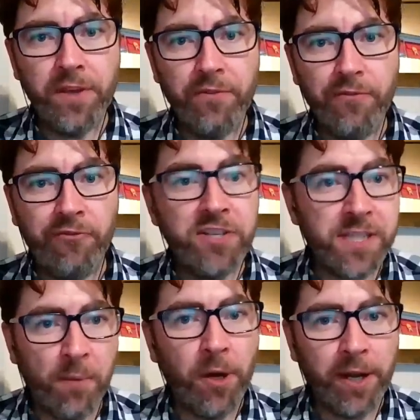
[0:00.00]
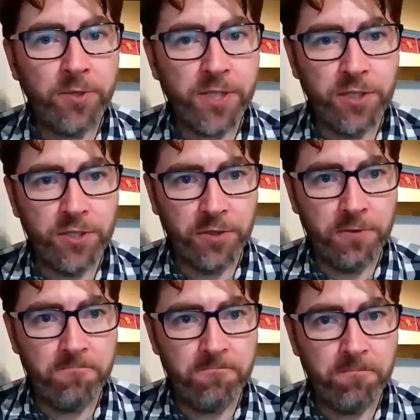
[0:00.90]
for someone else to do,
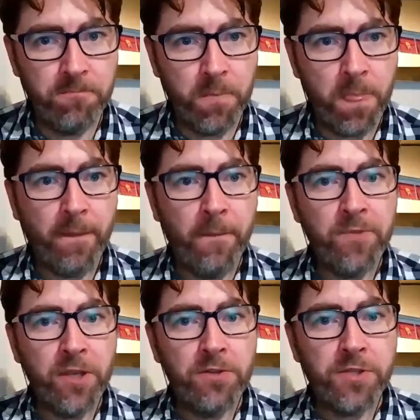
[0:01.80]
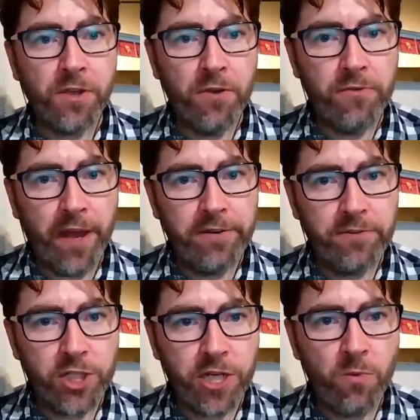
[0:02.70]
so that
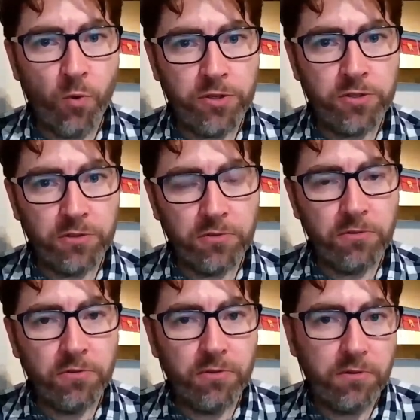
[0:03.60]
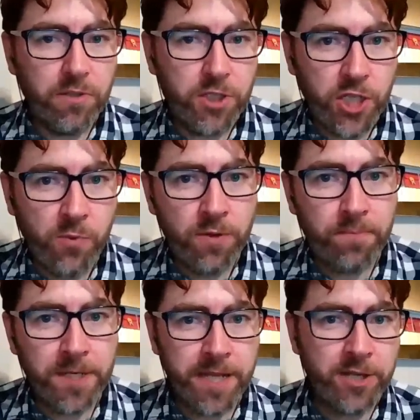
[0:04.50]
she would
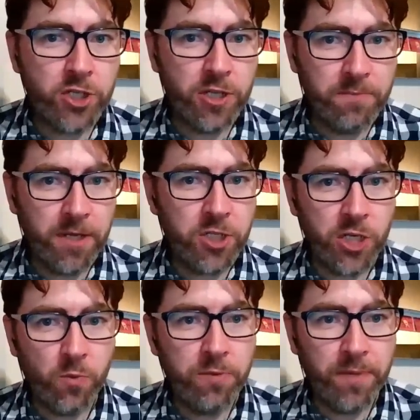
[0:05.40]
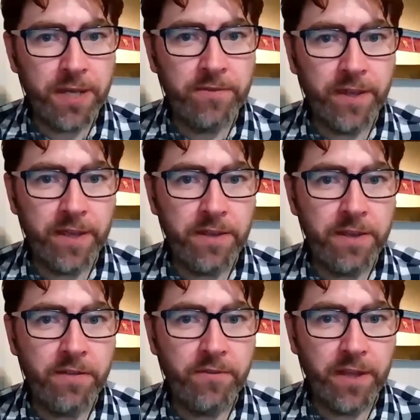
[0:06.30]
potentially, but she would be
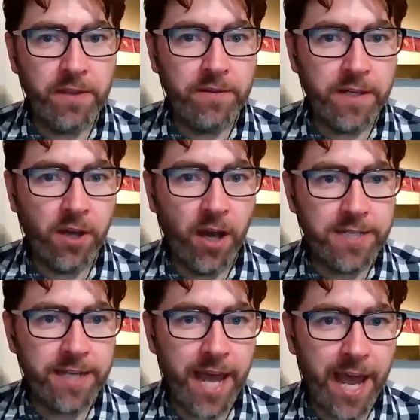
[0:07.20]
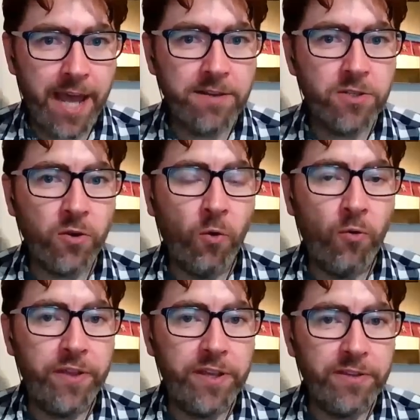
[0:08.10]
the guiding hand
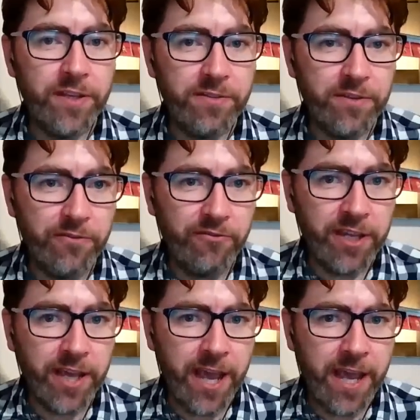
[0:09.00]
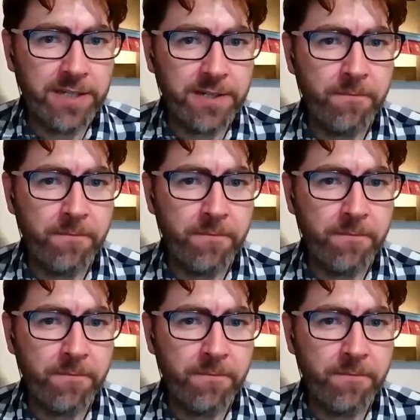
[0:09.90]
or the figurehead,